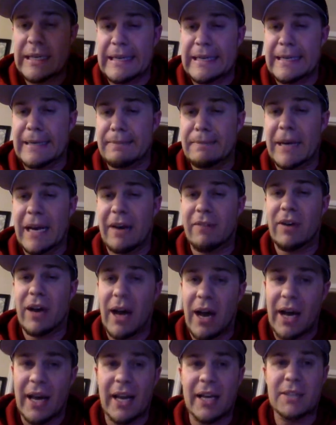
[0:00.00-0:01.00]
have
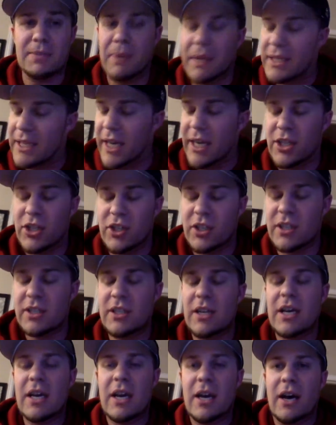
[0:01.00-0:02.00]
high expectations